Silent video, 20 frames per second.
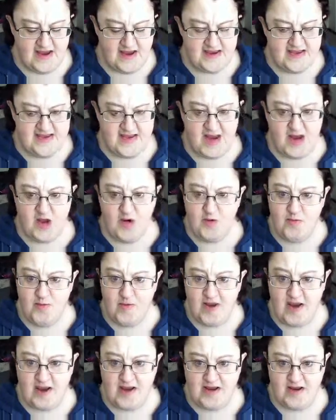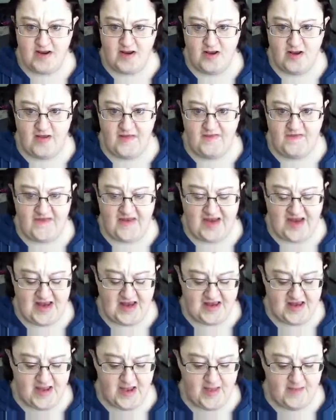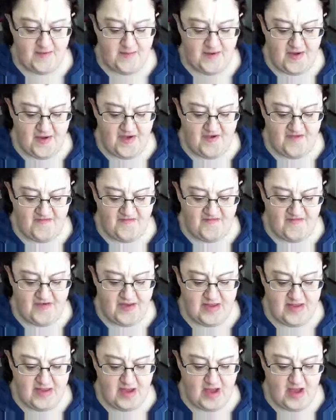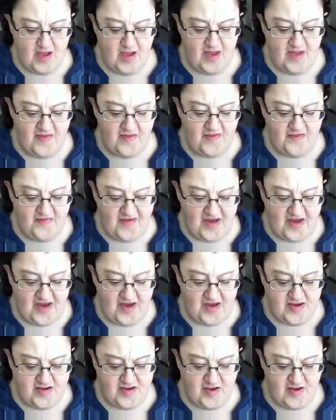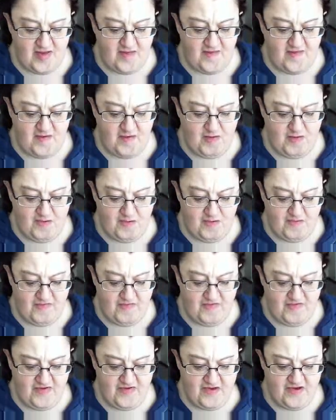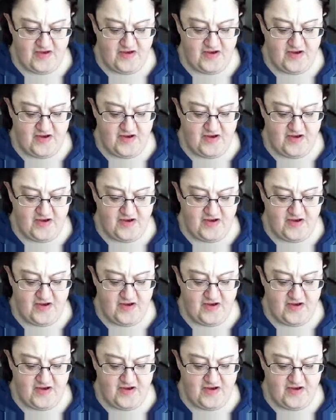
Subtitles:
Set your mind on things above, not on things on the earth.